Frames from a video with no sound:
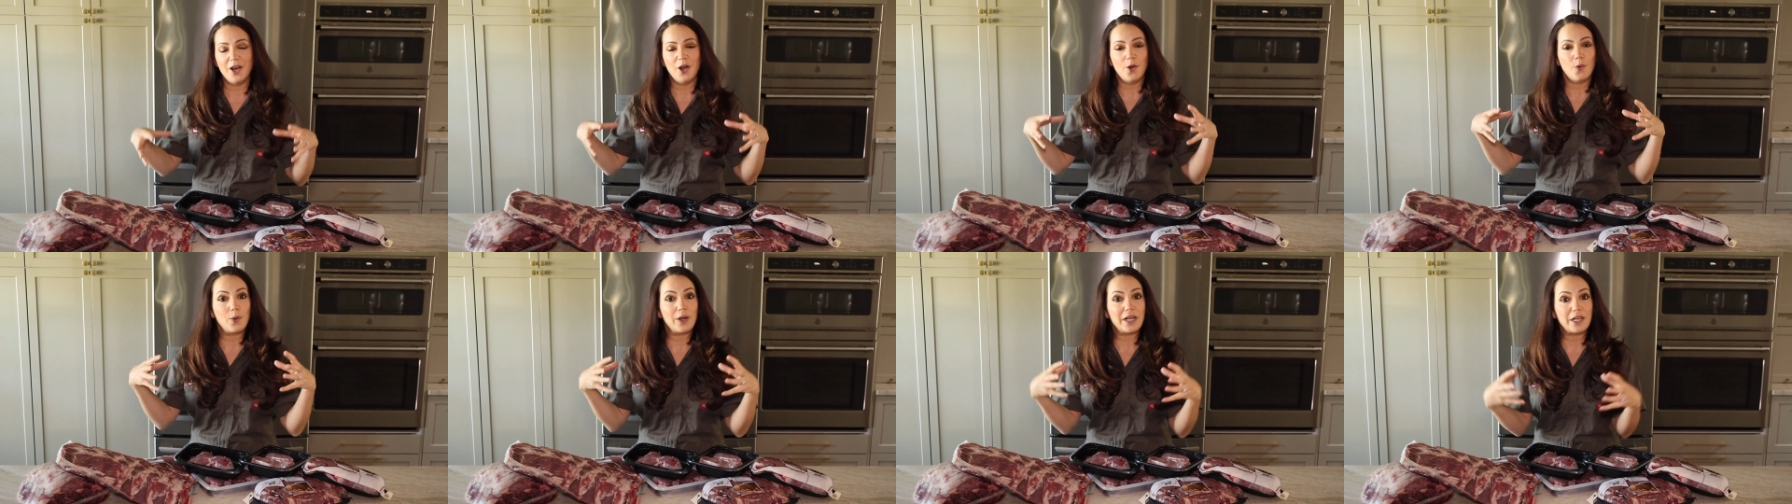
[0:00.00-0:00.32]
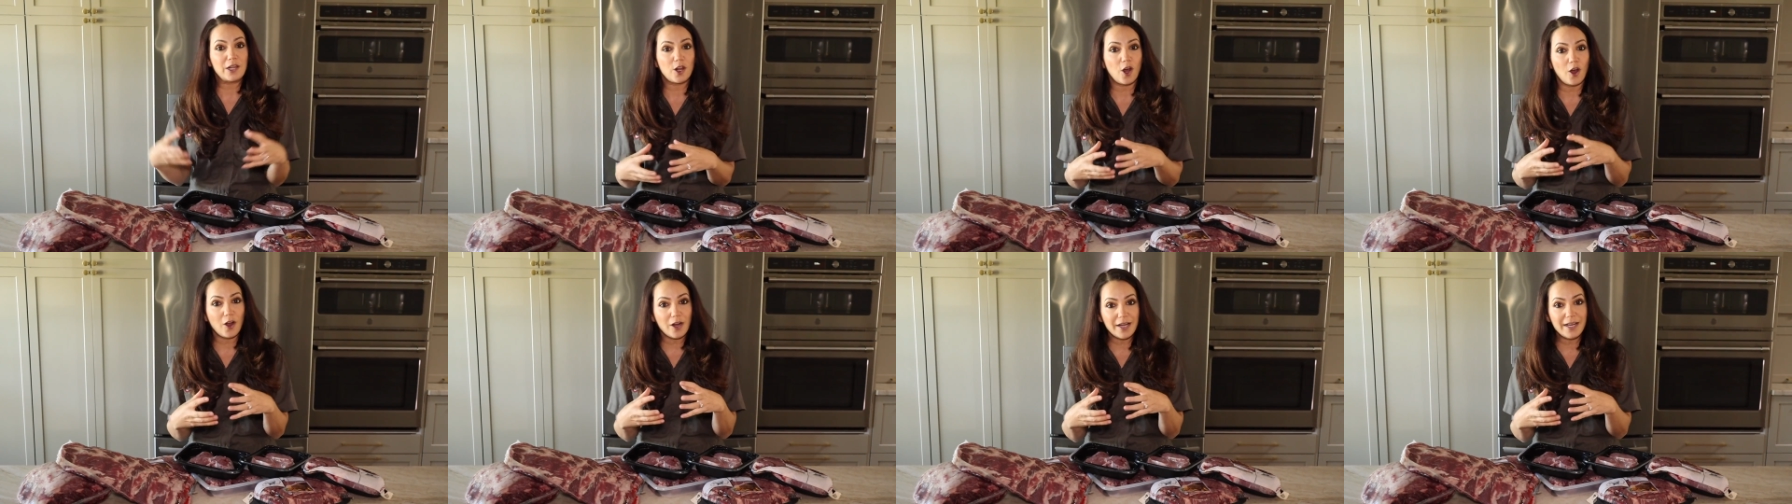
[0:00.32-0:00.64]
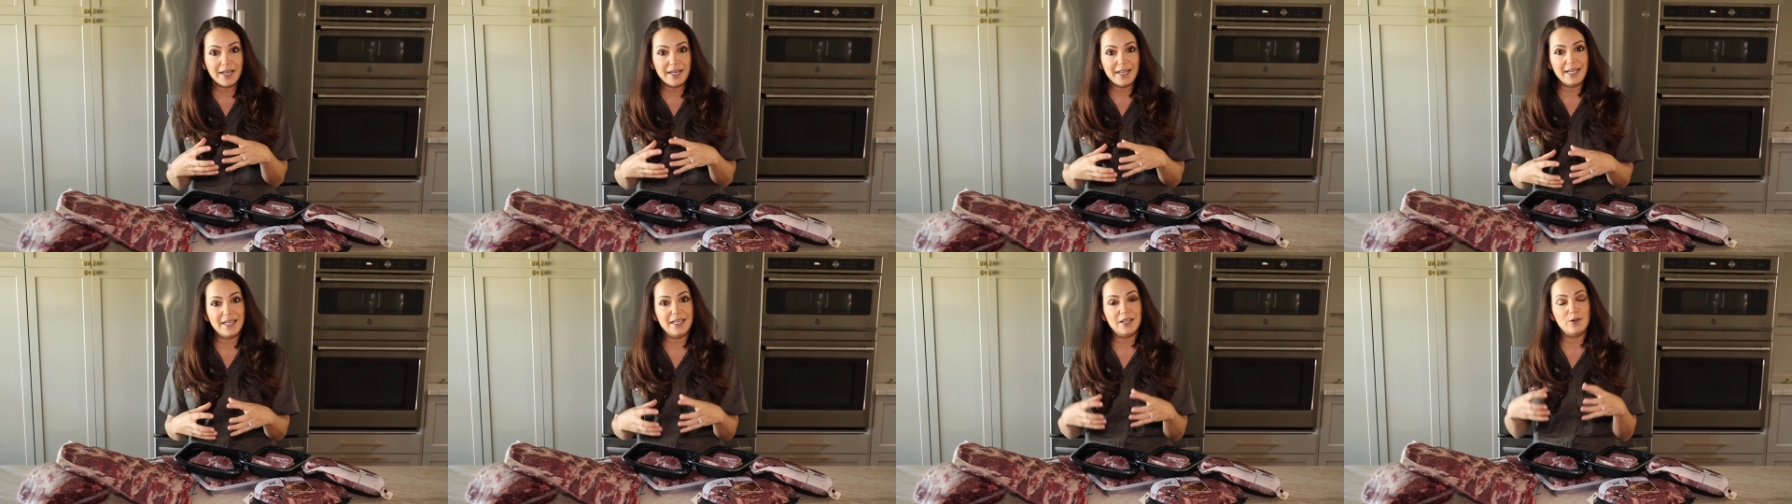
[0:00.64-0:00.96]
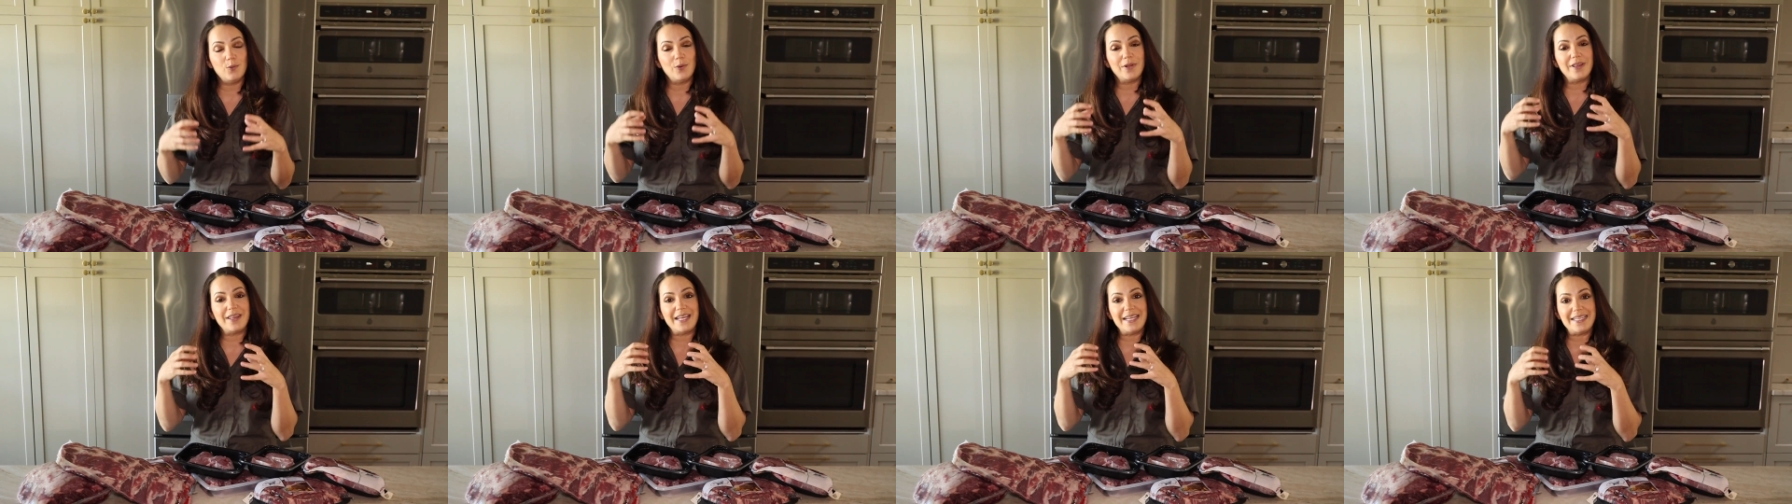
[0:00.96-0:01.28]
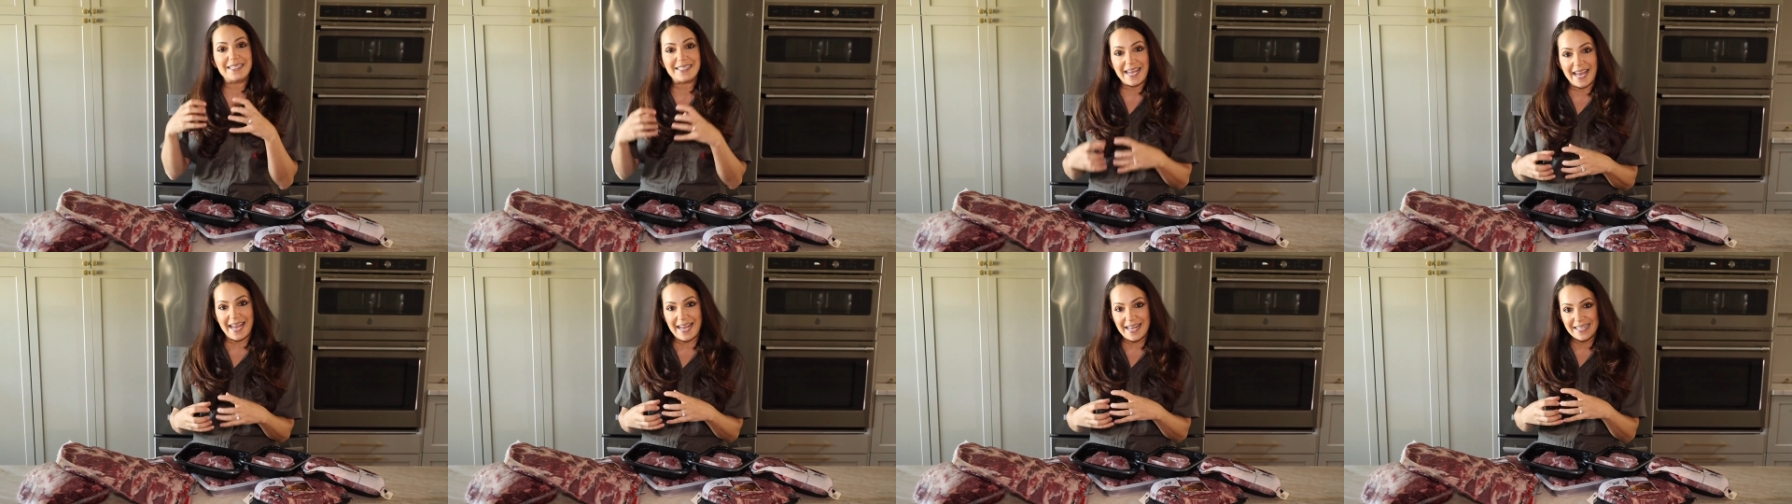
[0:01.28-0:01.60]
we lock it in with
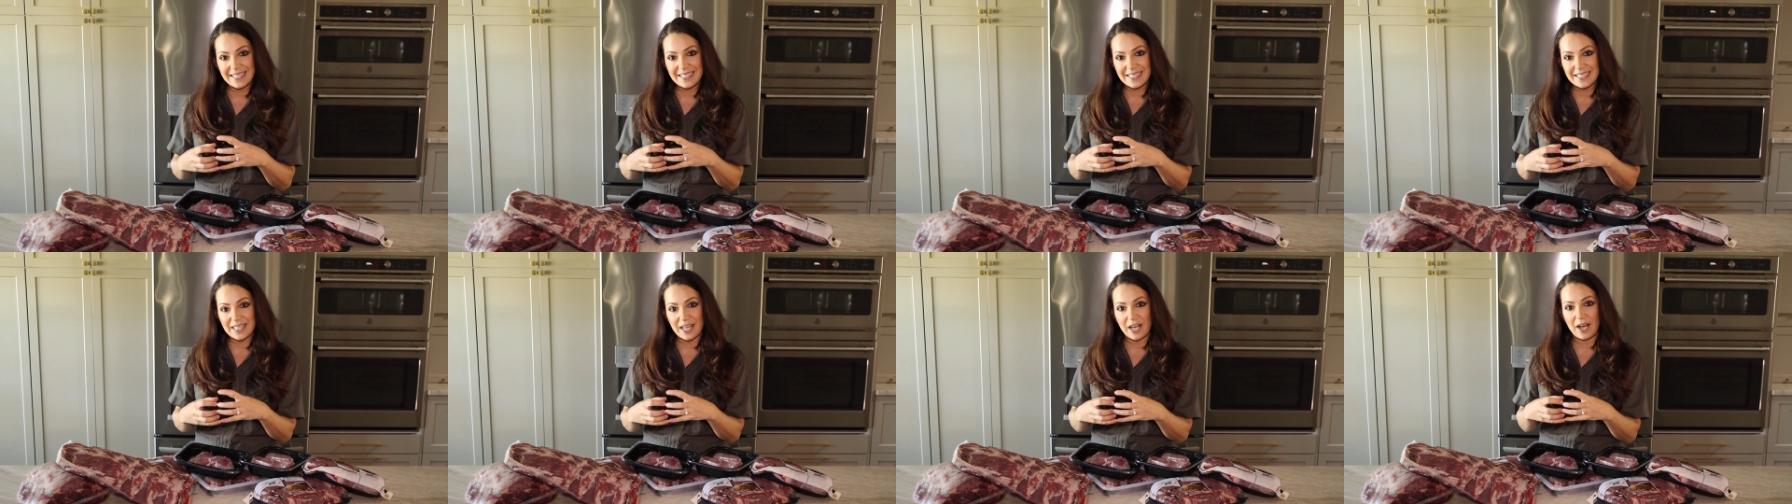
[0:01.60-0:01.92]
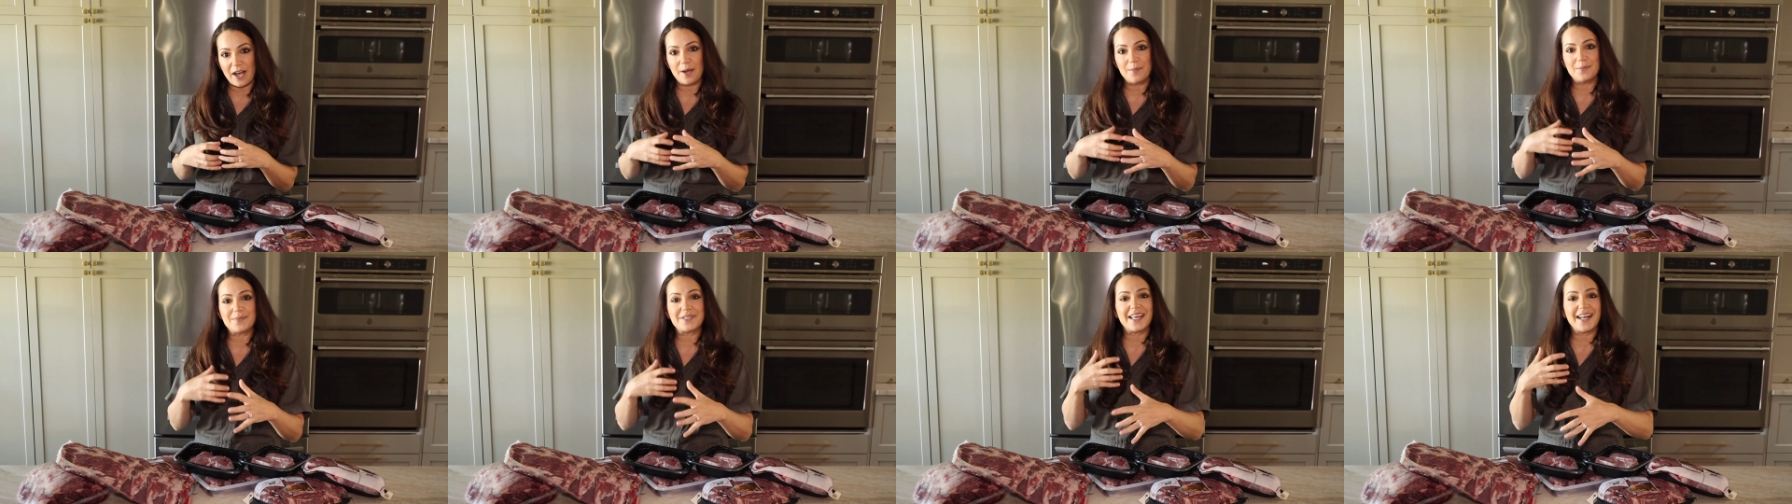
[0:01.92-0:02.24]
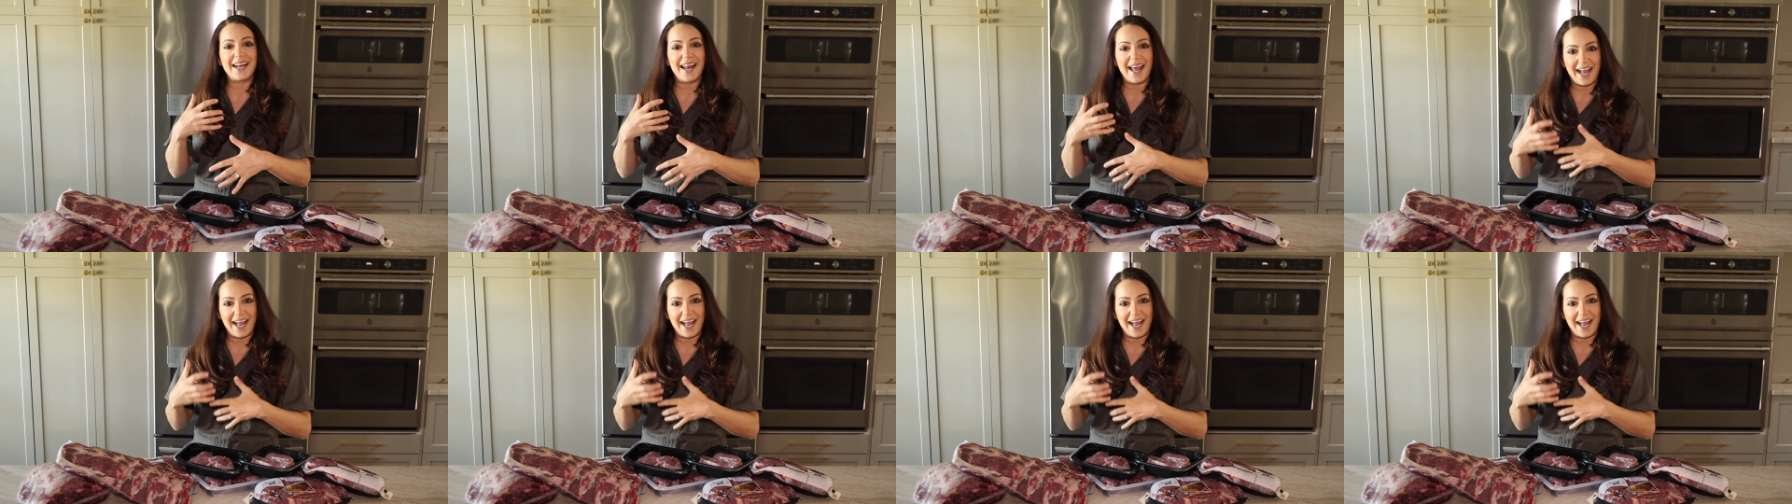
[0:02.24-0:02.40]
these enzymes that